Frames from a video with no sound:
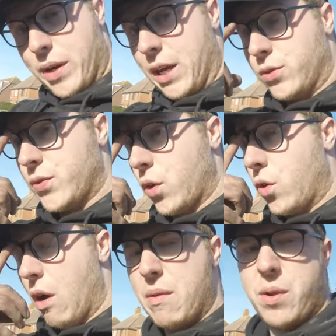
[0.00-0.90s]
keel
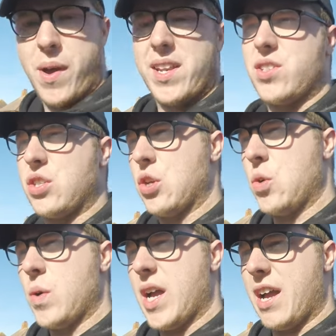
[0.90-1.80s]
floor only went
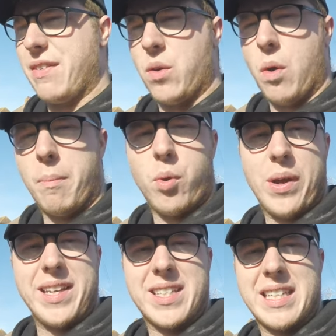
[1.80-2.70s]
to uh, I think
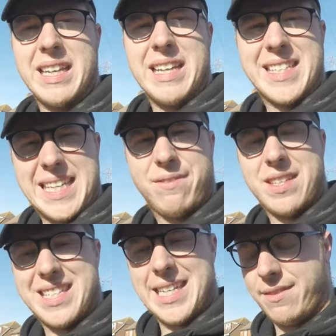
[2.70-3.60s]

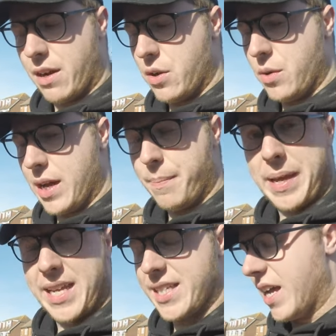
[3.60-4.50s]
1.70
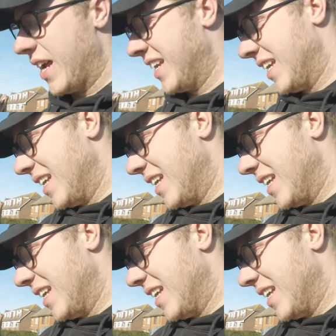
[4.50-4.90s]
uh, PSI.